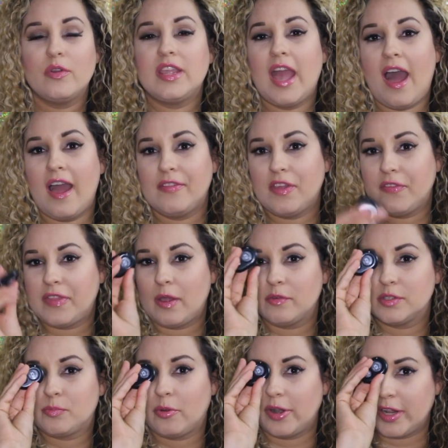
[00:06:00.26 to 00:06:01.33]
yeah, I thought that
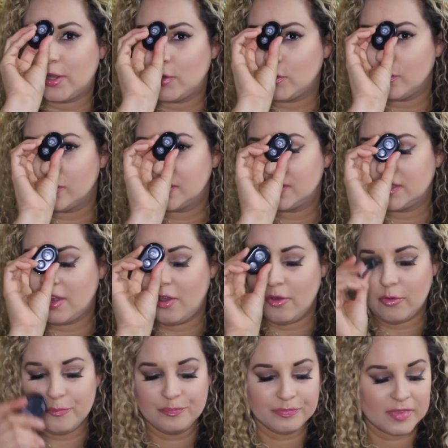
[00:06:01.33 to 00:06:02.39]
was pretty cool.
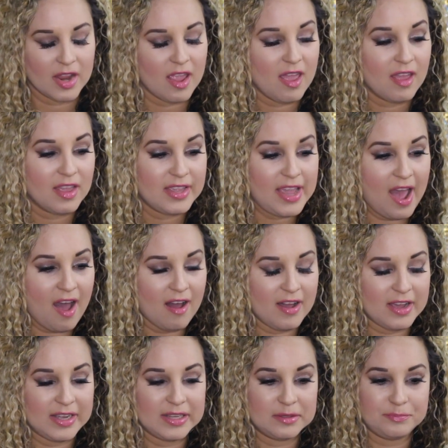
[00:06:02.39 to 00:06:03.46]
So
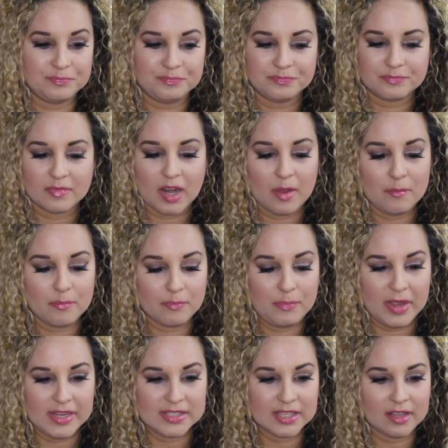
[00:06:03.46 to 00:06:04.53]
yeah,
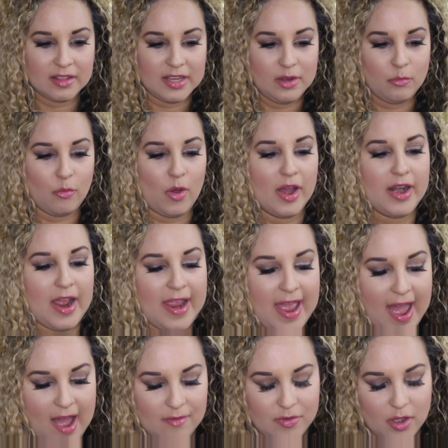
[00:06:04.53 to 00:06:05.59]
basically what I
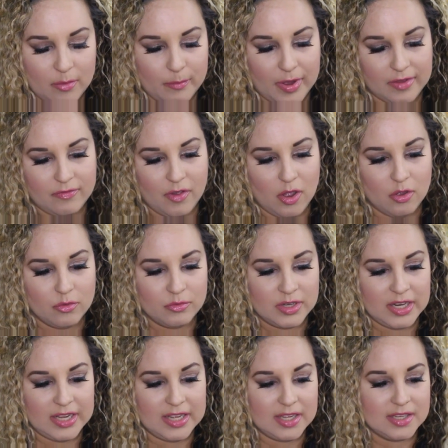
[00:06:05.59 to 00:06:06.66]
have on my phone
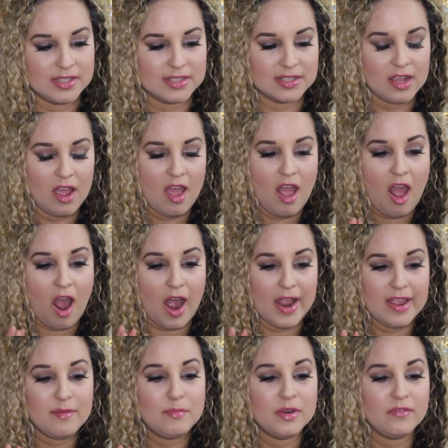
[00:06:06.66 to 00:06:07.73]
is I
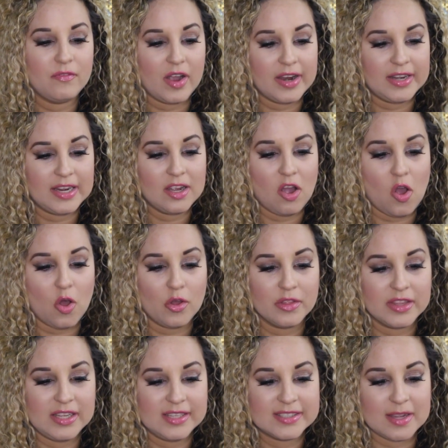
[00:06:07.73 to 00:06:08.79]
have been finding all
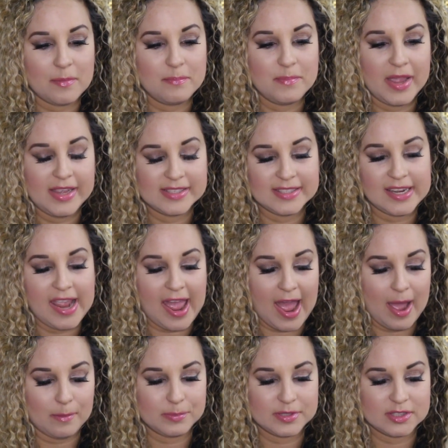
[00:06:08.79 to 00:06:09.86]
these amazing
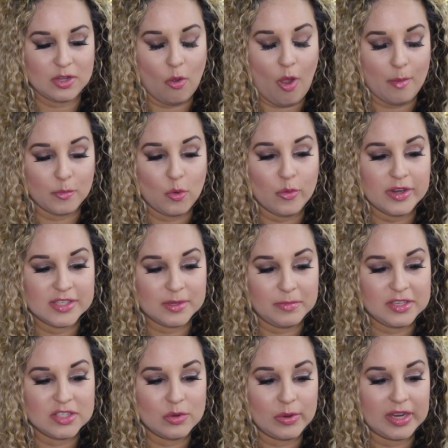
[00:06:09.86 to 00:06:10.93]
apps. So I'm going to
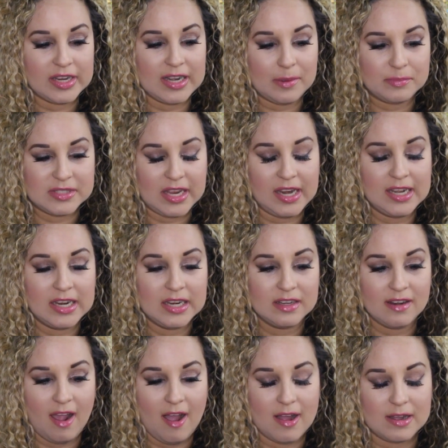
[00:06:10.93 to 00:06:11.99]
be doing an updated